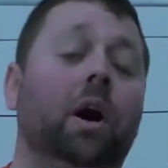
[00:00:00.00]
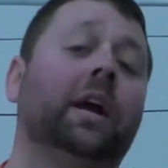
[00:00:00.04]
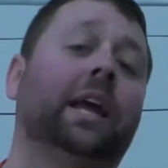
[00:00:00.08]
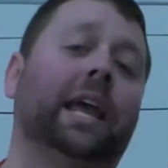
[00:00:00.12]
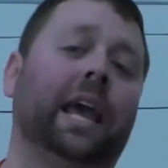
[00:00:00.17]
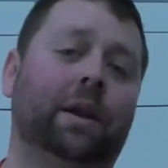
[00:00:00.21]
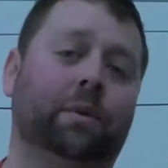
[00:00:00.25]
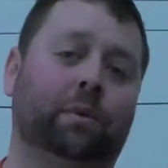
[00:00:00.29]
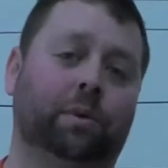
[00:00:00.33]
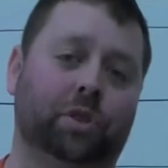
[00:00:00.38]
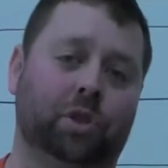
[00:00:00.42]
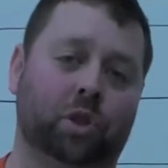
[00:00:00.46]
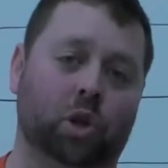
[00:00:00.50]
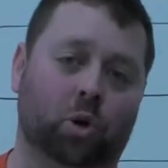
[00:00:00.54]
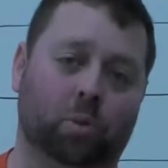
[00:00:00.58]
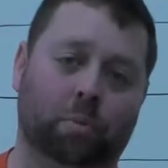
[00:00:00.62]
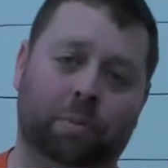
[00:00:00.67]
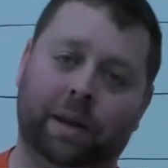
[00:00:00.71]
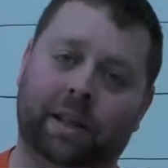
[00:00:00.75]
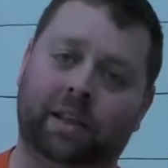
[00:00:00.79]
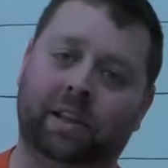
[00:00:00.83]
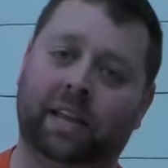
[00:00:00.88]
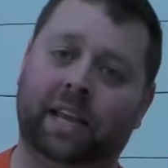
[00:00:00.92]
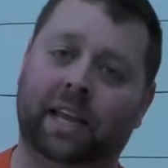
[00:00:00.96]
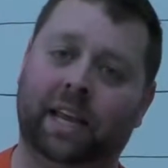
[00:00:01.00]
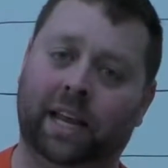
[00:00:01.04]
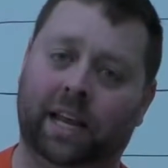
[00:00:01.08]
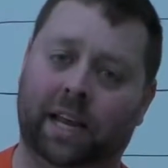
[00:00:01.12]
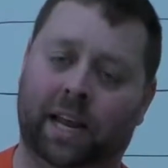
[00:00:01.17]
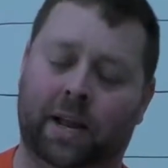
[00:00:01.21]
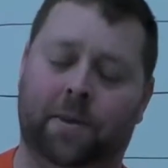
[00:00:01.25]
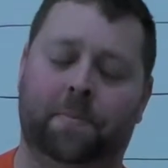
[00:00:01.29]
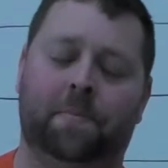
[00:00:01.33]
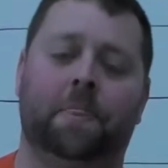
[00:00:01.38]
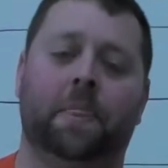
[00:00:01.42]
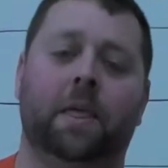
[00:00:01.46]
again with nobody in
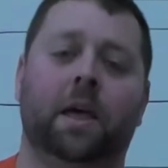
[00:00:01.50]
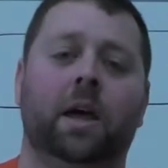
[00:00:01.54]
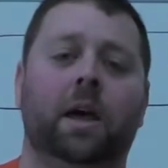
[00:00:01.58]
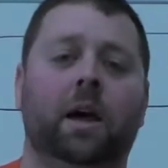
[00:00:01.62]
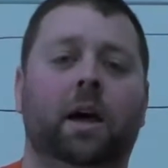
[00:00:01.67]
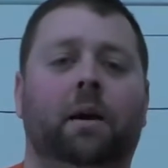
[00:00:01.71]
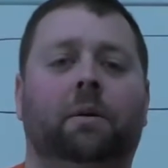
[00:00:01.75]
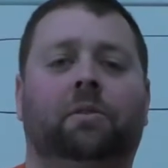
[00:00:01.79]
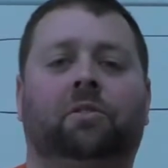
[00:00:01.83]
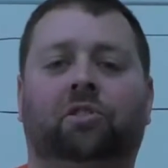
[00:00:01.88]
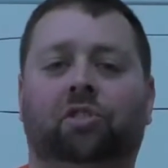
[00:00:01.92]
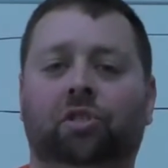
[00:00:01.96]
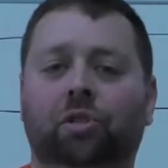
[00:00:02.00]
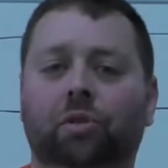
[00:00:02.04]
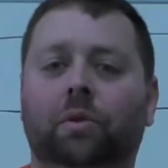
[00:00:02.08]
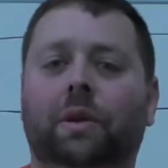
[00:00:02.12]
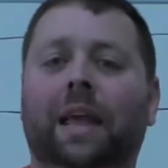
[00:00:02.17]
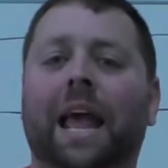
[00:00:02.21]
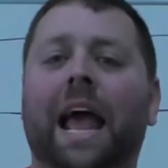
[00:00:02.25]
it, 2